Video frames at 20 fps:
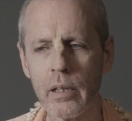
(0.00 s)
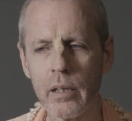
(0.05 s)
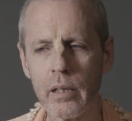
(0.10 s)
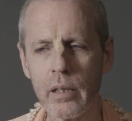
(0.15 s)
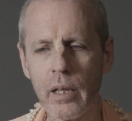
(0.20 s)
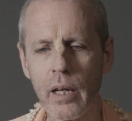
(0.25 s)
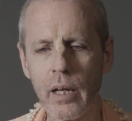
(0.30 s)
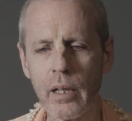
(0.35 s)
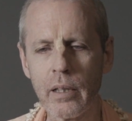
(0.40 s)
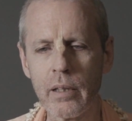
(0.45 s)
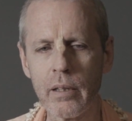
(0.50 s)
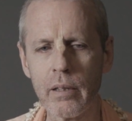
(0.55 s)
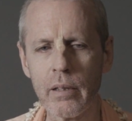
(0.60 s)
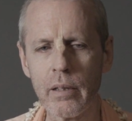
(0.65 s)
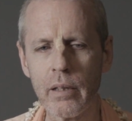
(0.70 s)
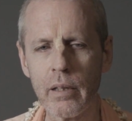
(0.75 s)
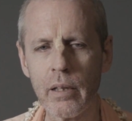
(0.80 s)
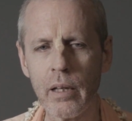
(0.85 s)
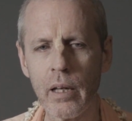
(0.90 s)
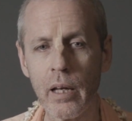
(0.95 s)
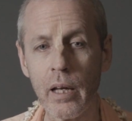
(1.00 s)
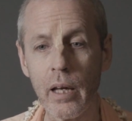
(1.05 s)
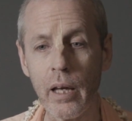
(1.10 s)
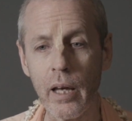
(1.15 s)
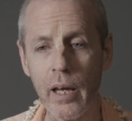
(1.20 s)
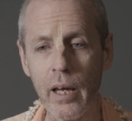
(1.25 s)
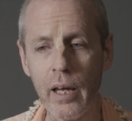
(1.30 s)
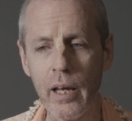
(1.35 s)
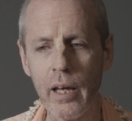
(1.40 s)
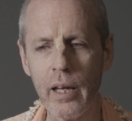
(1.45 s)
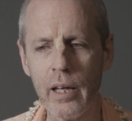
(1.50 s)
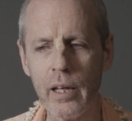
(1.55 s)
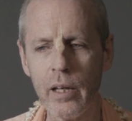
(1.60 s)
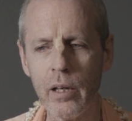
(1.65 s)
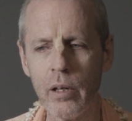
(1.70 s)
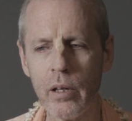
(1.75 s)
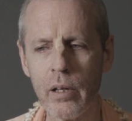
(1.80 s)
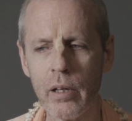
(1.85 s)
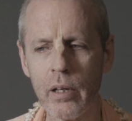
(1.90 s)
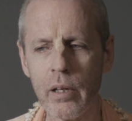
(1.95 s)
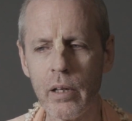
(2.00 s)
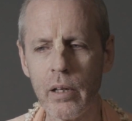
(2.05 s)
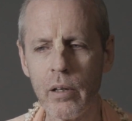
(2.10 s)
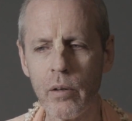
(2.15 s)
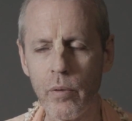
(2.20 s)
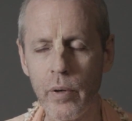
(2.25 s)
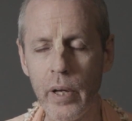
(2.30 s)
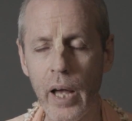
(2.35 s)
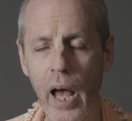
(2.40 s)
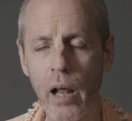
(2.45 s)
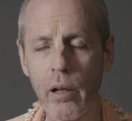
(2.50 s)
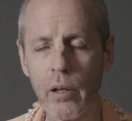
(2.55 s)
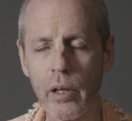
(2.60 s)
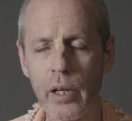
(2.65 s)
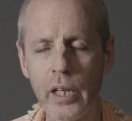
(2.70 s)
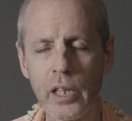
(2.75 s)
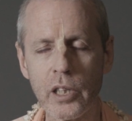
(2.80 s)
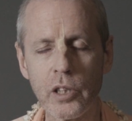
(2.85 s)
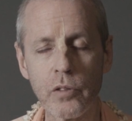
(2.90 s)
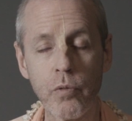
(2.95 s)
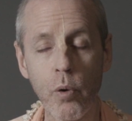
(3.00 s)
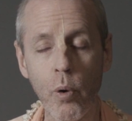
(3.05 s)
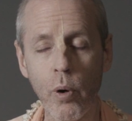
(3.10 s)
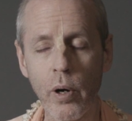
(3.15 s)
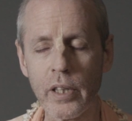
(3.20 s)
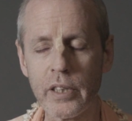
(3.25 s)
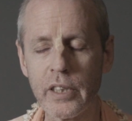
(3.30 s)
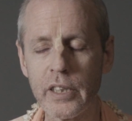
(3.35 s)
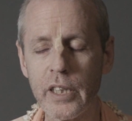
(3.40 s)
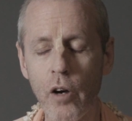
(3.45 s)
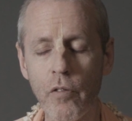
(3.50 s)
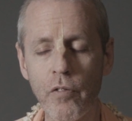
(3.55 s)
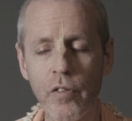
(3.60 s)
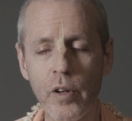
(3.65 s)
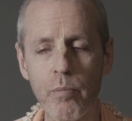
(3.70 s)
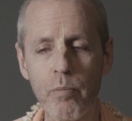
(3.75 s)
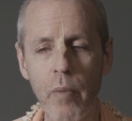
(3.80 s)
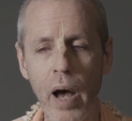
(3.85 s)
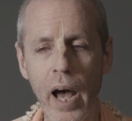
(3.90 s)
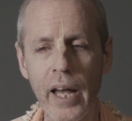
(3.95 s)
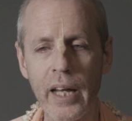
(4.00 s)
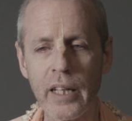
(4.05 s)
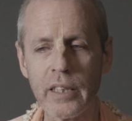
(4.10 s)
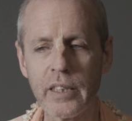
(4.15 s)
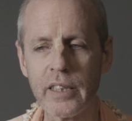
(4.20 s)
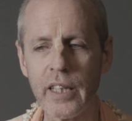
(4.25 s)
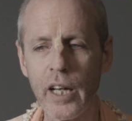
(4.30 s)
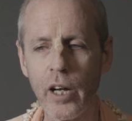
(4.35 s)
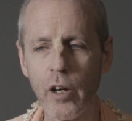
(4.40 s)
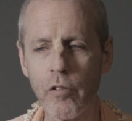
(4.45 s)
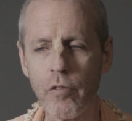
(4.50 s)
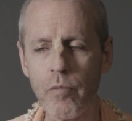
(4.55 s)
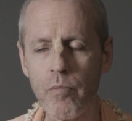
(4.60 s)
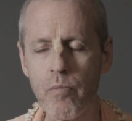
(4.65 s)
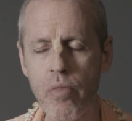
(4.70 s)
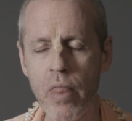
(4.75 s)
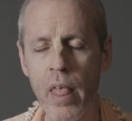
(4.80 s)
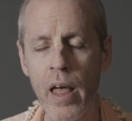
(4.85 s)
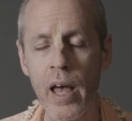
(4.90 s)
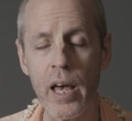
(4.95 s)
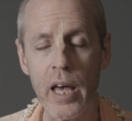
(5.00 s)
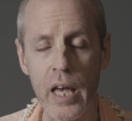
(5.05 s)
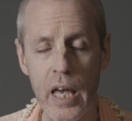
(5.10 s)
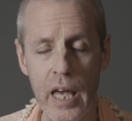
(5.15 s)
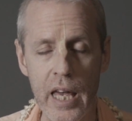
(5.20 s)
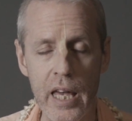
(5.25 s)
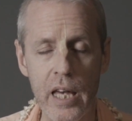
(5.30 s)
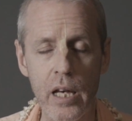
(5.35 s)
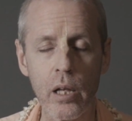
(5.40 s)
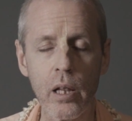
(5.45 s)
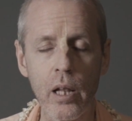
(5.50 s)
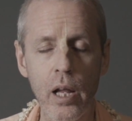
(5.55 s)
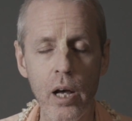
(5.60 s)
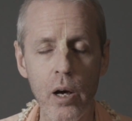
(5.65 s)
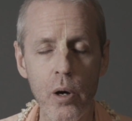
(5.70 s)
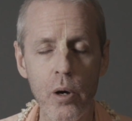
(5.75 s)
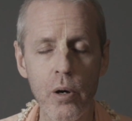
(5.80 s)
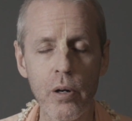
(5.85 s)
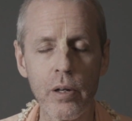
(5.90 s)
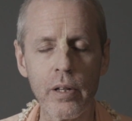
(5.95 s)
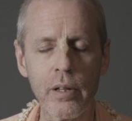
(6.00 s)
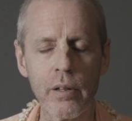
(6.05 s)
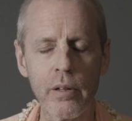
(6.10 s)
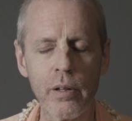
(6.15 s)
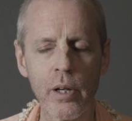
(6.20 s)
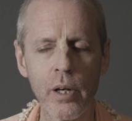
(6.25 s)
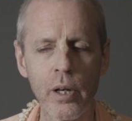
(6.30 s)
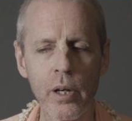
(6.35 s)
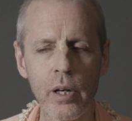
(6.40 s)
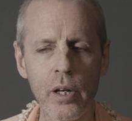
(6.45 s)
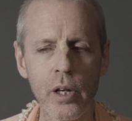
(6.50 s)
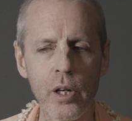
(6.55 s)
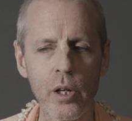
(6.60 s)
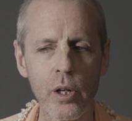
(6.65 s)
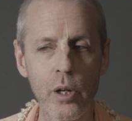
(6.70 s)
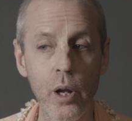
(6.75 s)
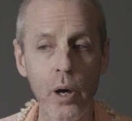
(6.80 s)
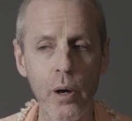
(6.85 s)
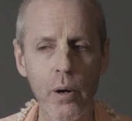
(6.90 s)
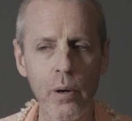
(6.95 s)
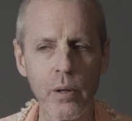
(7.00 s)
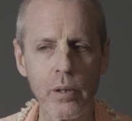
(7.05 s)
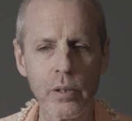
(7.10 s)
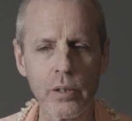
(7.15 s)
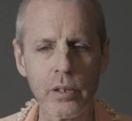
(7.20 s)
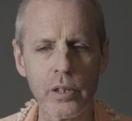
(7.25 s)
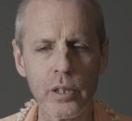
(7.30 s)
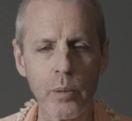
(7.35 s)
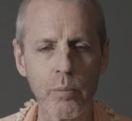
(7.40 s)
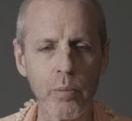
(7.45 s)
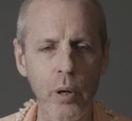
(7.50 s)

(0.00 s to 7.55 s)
That he, reality is for itself and by itself. He alone knows the